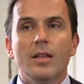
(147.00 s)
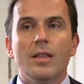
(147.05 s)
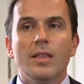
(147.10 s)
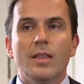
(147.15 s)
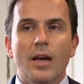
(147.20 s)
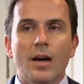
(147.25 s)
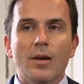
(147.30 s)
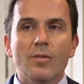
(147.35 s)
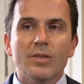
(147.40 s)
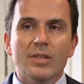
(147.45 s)

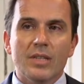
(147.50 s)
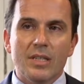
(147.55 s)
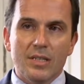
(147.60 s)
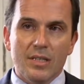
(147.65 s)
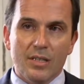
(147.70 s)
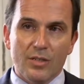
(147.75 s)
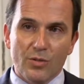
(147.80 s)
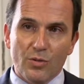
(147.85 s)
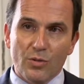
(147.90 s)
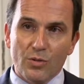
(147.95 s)
Nowadays,
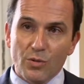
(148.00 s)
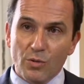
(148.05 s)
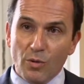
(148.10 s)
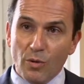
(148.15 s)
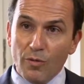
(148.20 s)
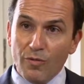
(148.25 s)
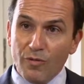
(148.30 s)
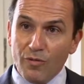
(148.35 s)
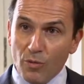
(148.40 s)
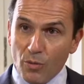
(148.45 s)
there's also
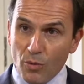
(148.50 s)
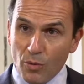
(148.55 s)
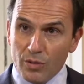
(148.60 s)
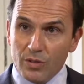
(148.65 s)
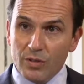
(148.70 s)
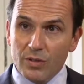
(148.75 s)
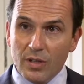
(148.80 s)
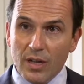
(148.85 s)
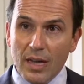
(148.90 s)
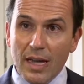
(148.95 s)
a
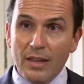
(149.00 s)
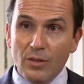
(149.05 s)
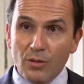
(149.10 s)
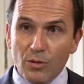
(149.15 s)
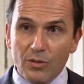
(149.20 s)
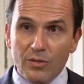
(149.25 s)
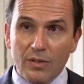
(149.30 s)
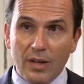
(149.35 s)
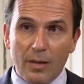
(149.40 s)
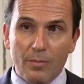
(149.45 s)
fourth
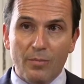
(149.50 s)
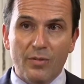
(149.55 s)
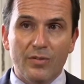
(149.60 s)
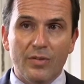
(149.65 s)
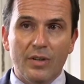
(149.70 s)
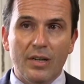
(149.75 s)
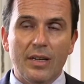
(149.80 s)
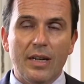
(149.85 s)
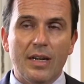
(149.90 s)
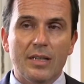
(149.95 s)
endotype
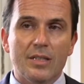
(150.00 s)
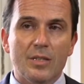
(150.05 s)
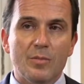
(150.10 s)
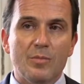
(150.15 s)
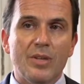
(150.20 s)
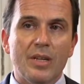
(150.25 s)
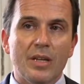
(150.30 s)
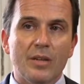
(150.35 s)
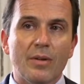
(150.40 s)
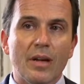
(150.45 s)
of rhinitis
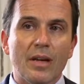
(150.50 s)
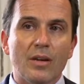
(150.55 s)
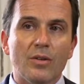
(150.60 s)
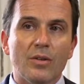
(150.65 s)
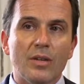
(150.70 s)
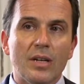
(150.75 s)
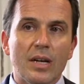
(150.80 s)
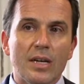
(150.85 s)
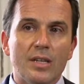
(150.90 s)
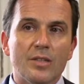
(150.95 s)
being
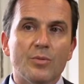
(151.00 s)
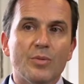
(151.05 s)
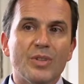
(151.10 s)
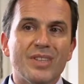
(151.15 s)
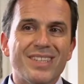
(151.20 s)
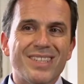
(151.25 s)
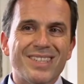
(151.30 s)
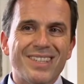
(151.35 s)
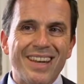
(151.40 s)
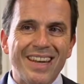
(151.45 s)
recognized,
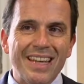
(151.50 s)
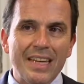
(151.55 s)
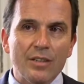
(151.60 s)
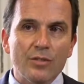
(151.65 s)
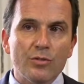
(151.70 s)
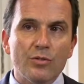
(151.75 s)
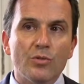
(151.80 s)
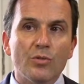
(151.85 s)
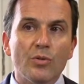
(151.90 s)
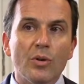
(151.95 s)
which is
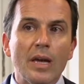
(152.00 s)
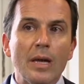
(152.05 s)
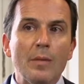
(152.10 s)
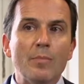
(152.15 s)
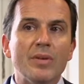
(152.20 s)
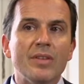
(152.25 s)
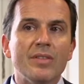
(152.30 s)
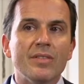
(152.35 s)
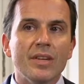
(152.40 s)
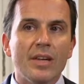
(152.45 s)
linked to
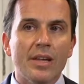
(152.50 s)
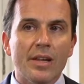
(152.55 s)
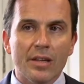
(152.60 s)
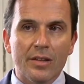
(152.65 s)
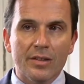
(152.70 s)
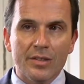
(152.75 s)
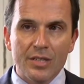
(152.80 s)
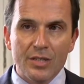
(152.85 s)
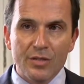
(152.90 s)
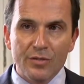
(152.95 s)

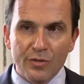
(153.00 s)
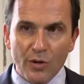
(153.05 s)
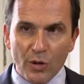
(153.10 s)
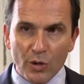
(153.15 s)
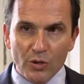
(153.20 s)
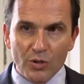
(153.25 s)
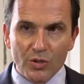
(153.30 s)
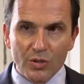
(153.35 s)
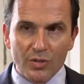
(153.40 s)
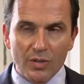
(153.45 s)
epithelial
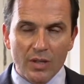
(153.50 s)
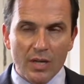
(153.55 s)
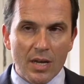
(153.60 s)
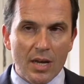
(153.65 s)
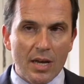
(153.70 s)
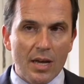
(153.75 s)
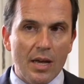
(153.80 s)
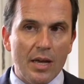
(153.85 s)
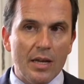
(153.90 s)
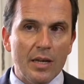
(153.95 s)
dysfunction.
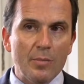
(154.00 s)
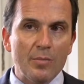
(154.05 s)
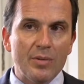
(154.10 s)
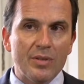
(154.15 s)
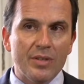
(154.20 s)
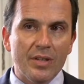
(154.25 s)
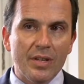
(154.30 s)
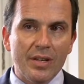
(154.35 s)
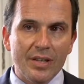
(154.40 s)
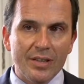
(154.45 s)
And
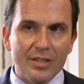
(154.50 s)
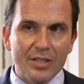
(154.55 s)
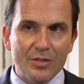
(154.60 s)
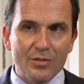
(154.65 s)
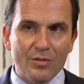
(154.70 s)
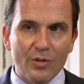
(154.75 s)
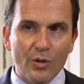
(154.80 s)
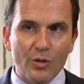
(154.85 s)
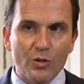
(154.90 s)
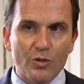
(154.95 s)
epithelial
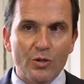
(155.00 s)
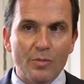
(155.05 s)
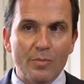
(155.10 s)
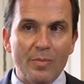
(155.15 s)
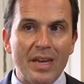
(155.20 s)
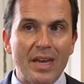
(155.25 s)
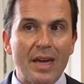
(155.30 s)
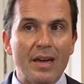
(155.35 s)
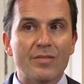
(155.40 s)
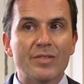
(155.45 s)
dysfunction
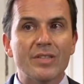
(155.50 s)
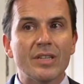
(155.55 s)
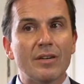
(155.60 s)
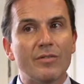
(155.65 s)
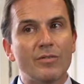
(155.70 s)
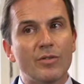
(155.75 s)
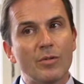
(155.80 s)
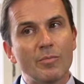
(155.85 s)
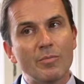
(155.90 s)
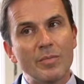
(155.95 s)
may have
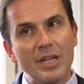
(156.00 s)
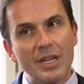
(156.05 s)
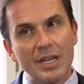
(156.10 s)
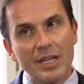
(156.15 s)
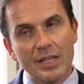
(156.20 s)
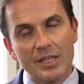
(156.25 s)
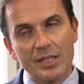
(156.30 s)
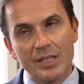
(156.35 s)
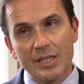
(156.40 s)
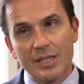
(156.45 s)
several
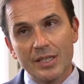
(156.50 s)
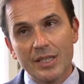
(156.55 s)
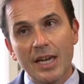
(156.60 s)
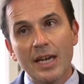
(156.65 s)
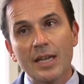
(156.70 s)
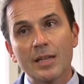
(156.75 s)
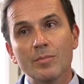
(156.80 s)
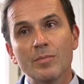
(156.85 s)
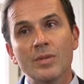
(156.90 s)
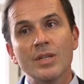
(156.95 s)
meanings. It
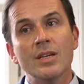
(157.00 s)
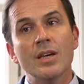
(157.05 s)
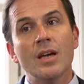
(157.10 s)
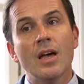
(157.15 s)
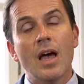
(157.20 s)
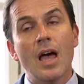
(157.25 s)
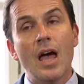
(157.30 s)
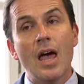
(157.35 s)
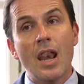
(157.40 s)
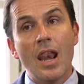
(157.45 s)
can be
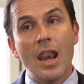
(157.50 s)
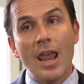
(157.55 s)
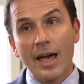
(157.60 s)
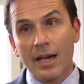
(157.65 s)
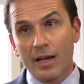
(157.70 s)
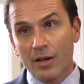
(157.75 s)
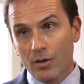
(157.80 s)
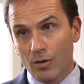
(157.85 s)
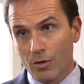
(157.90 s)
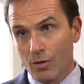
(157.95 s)
a
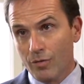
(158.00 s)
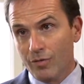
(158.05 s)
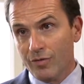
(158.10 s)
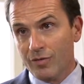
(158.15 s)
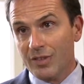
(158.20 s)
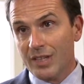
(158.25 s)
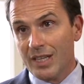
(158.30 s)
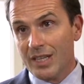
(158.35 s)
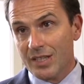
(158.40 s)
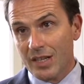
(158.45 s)
lack
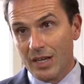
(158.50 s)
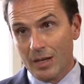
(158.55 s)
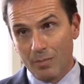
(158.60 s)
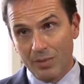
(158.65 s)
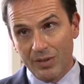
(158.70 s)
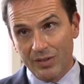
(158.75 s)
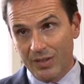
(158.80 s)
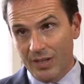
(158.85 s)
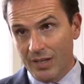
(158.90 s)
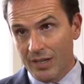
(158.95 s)
of nasal
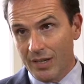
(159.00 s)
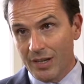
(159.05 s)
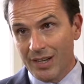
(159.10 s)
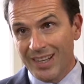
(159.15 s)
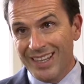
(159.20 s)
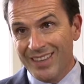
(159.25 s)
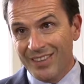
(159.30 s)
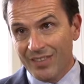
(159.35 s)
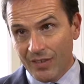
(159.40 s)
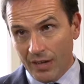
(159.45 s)
epithelial
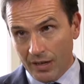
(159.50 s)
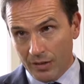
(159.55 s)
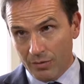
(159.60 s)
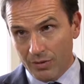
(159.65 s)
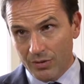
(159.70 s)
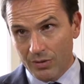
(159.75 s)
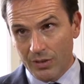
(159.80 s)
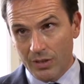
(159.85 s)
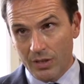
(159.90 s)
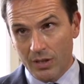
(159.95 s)

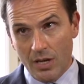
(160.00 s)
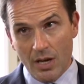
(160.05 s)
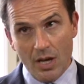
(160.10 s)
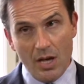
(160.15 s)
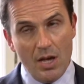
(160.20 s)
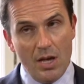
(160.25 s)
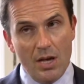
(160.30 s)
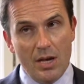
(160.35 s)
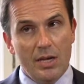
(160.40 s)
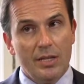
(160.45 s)
integrity.
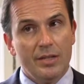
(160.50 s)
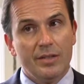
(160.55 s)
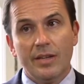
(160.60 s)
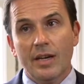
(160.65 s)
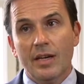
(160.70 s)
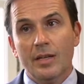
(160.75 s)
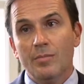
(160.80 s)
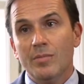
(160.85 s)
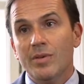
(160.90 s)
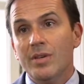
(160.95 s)
It
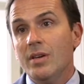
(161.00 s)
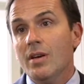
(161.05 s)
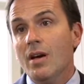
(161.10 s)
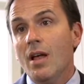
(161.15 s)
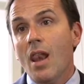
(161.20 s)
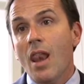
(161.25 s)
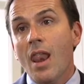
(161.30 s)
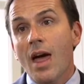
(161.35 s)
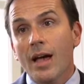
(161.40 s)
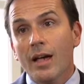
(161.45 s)
can be a
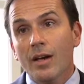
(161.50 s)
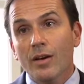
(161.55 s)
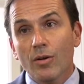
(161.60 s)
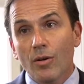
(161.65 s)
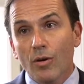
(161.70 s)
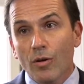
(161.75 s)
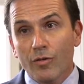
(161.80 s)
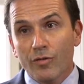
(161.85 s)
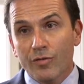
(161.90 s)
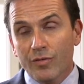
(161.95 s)
lack
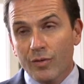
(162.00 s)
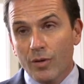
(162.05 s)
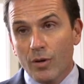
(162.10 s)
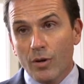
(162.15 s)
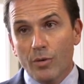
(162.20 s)
of